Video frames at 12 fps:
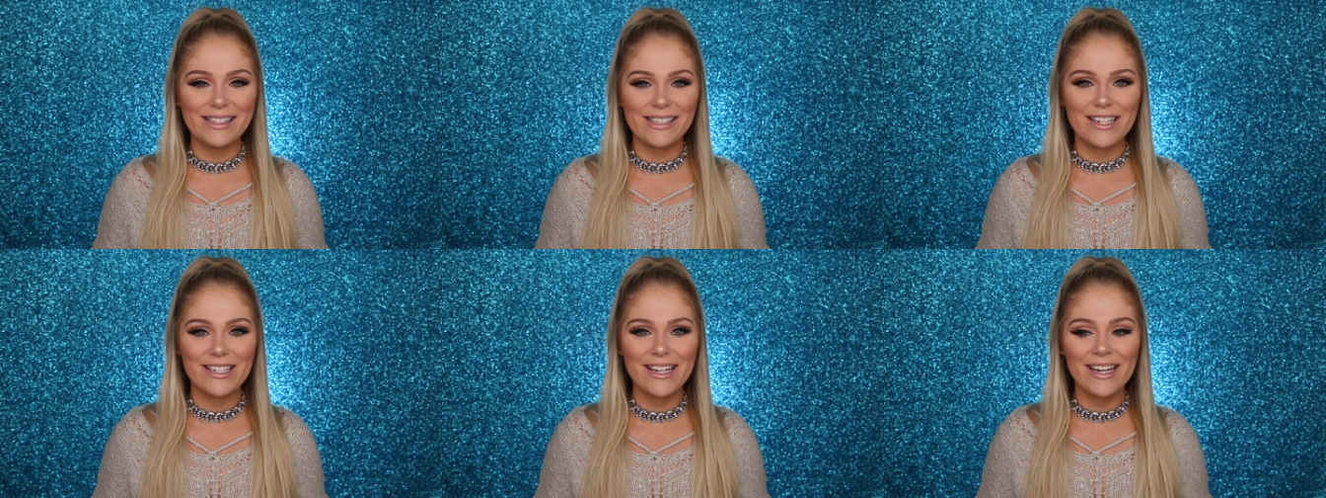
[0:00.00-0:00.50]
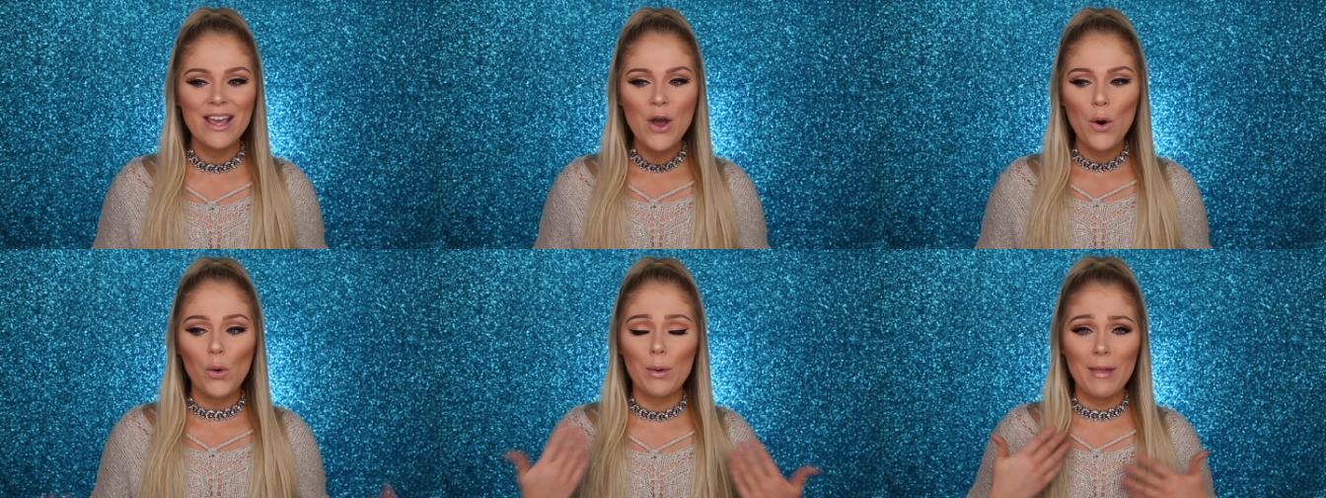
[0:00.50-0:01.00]
the decision
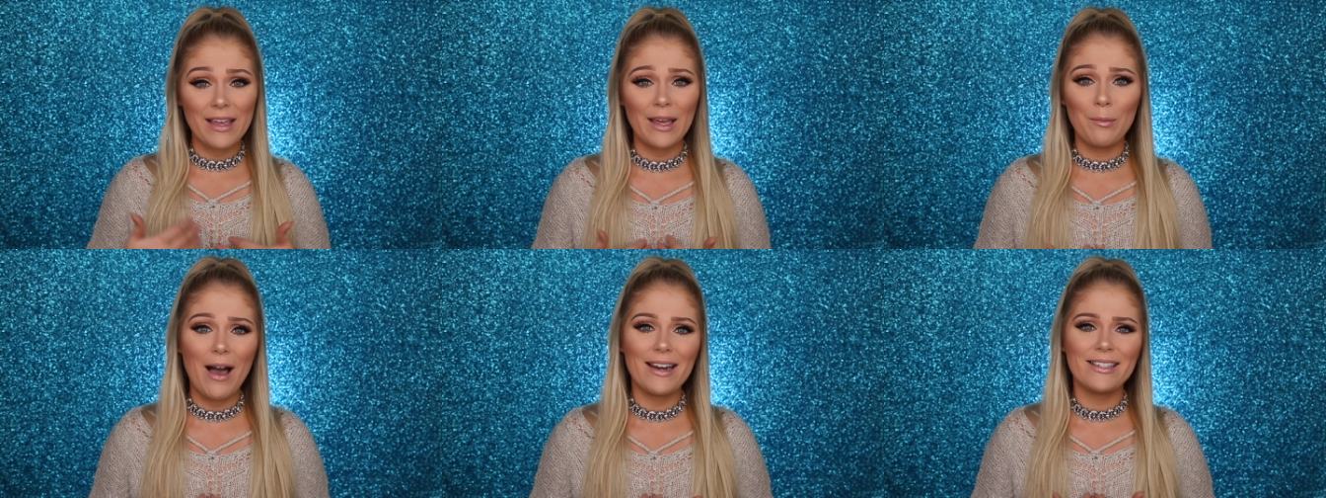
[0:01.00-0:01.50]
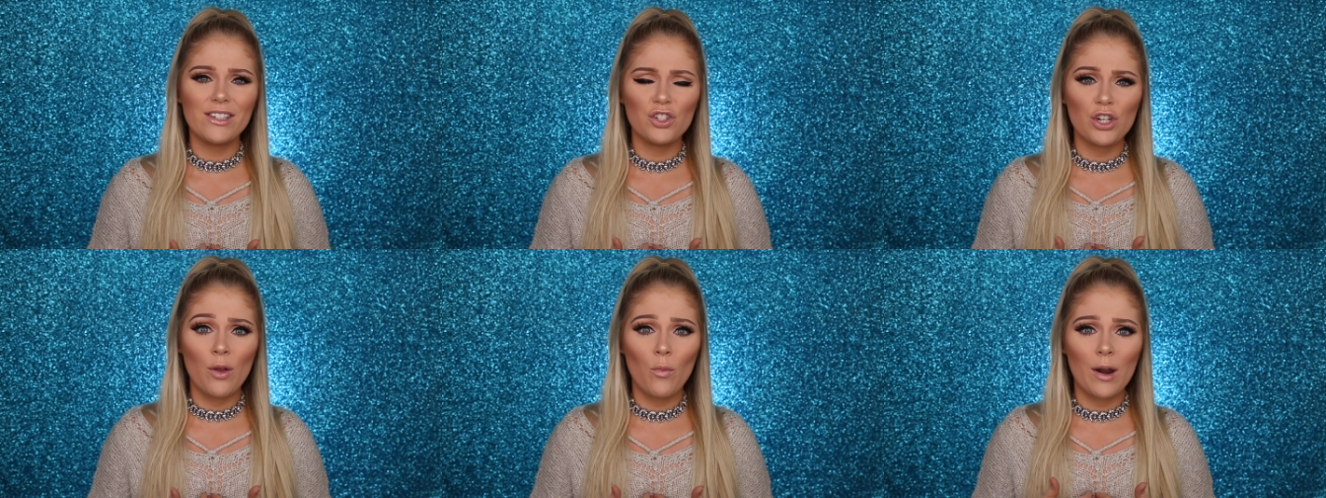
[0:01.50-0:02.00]
or making my
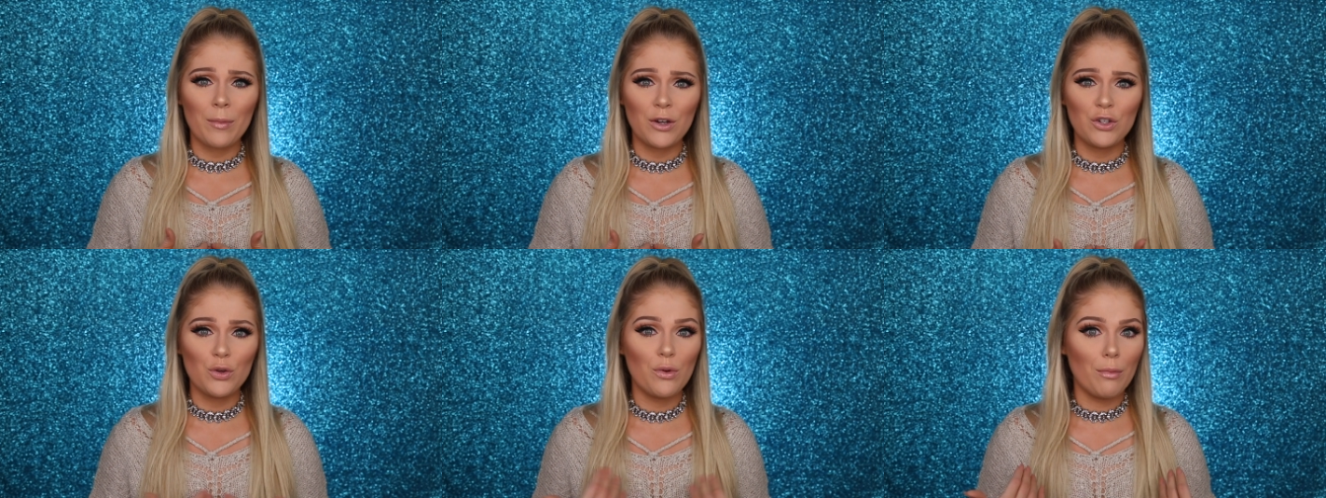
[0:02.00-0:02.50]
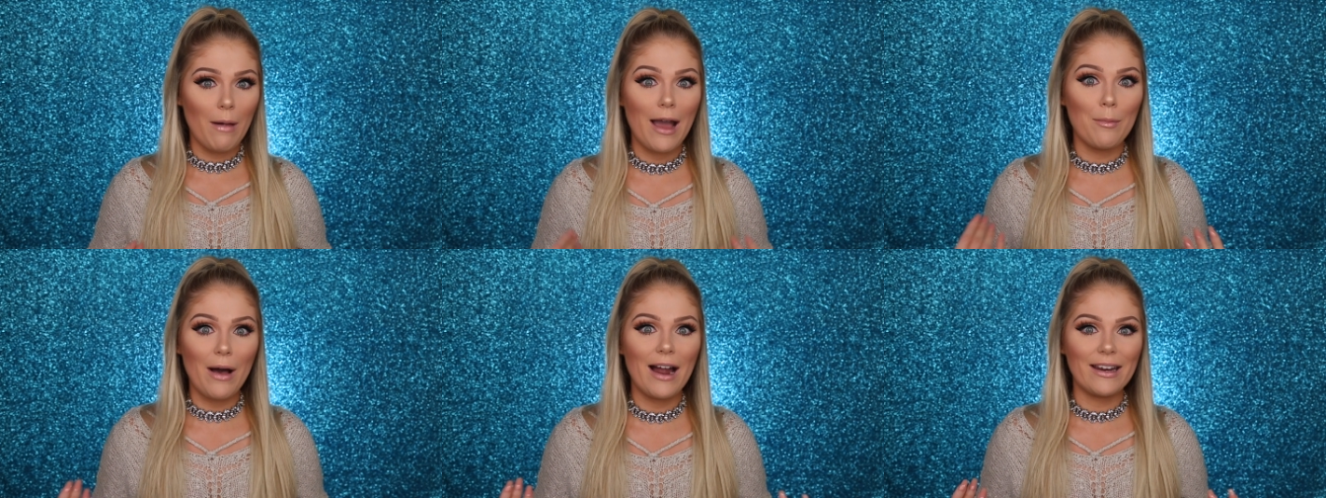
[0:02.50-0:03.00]
decision on what I'm gonna do with
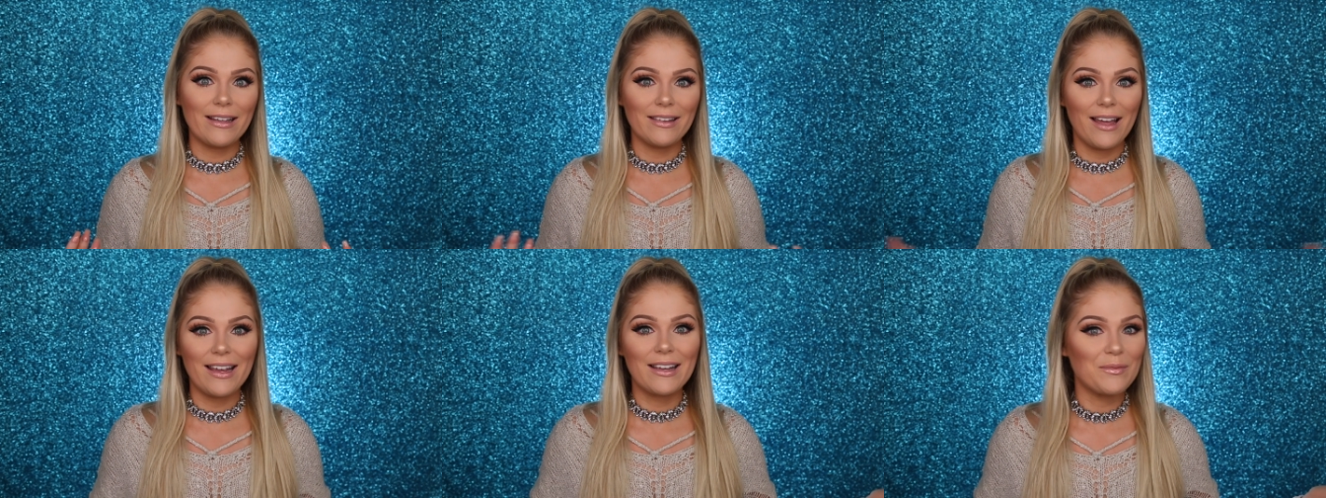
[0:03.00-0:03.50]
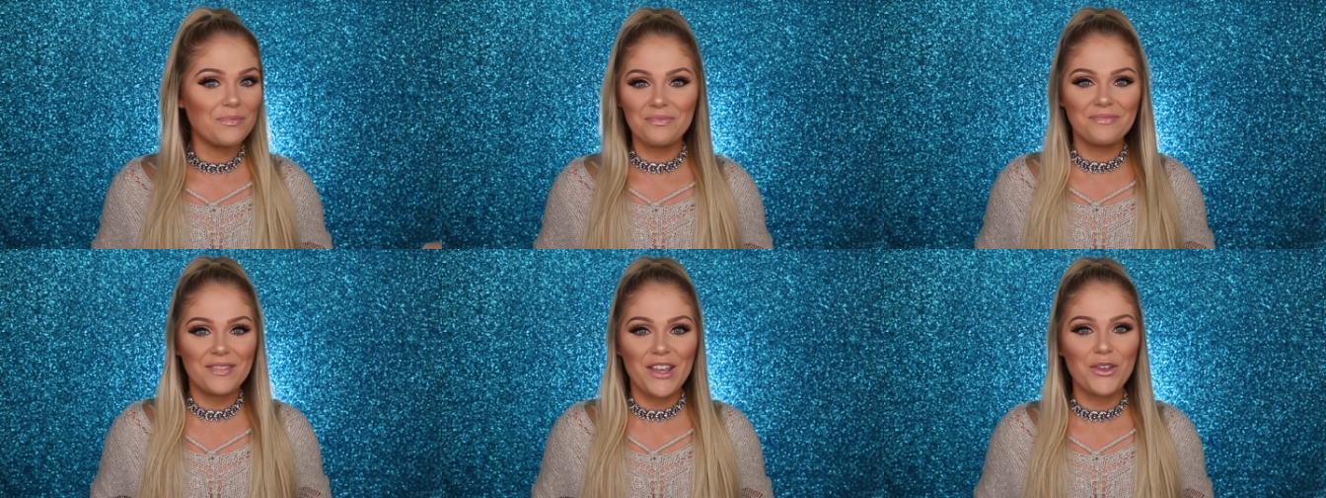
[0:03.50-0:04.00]
my body. Like,
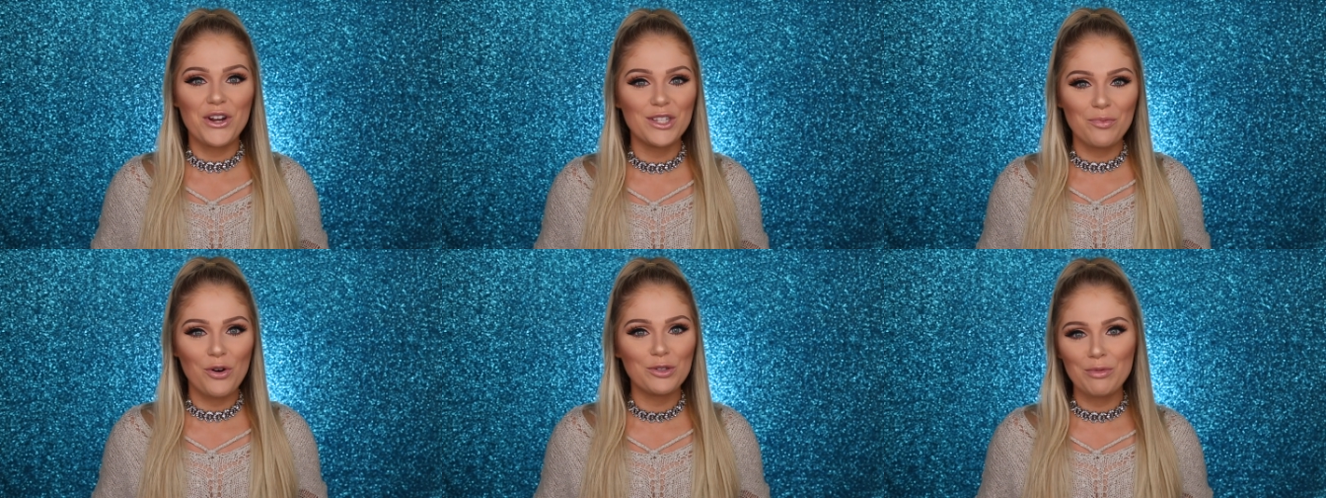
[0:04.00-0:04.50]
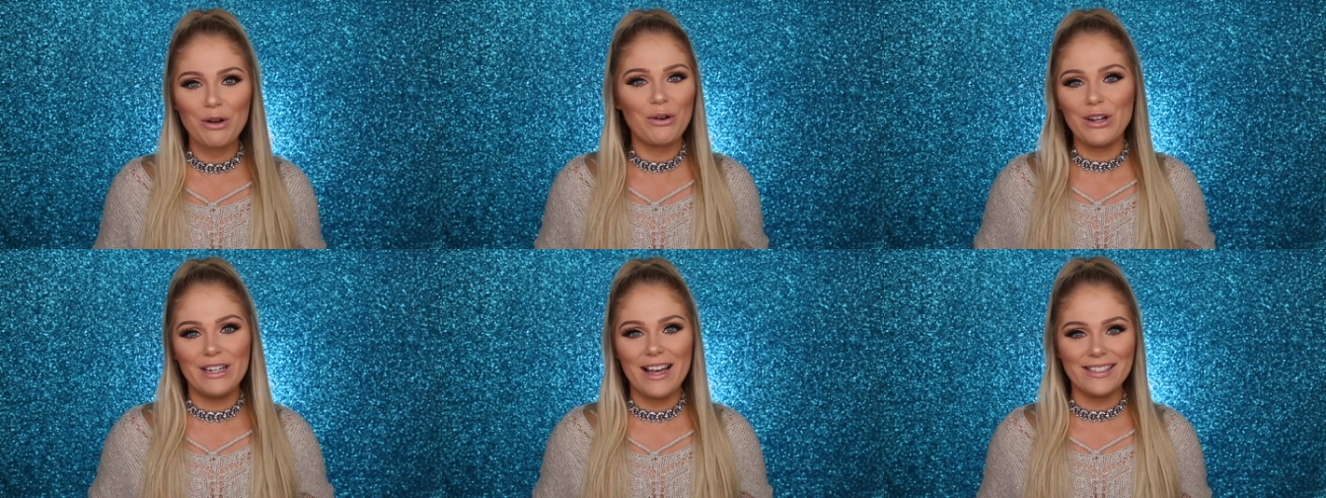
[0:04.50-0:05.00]
either he supports me
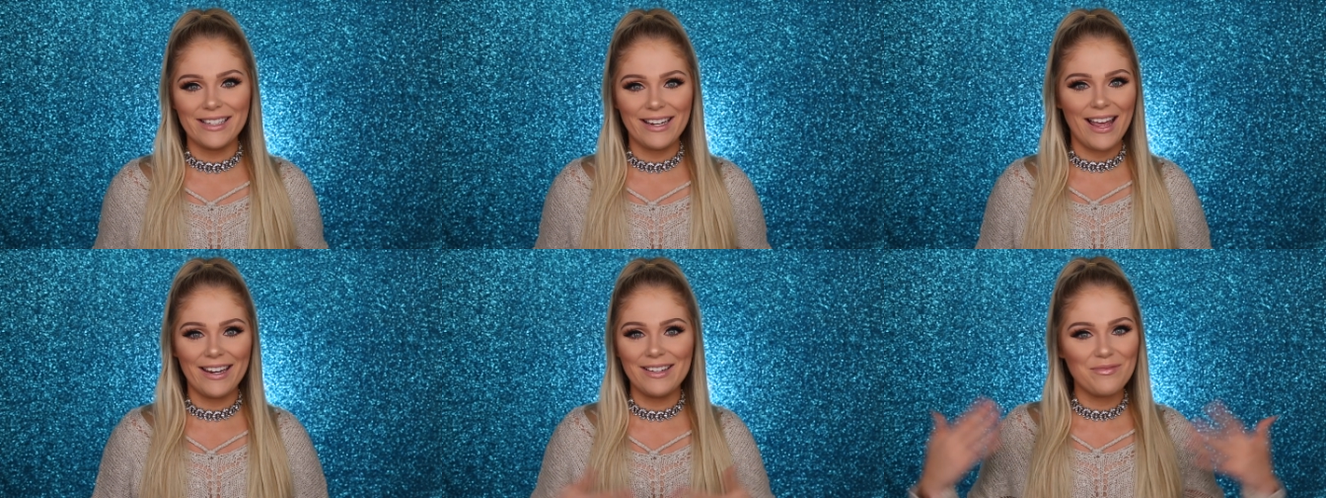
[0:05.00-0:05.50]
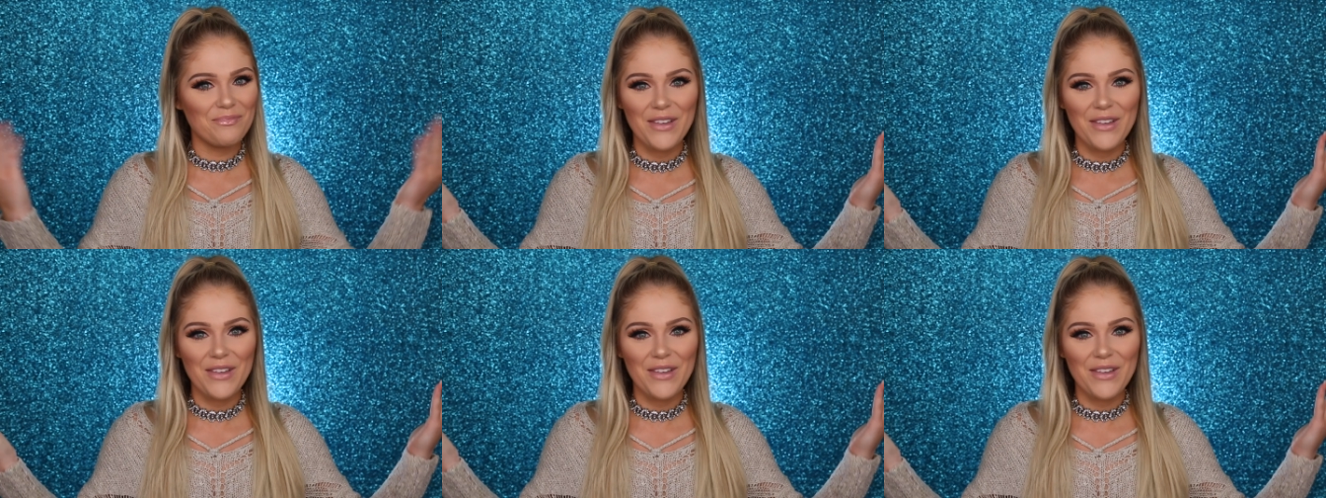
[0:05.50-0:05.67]
or he doesn't and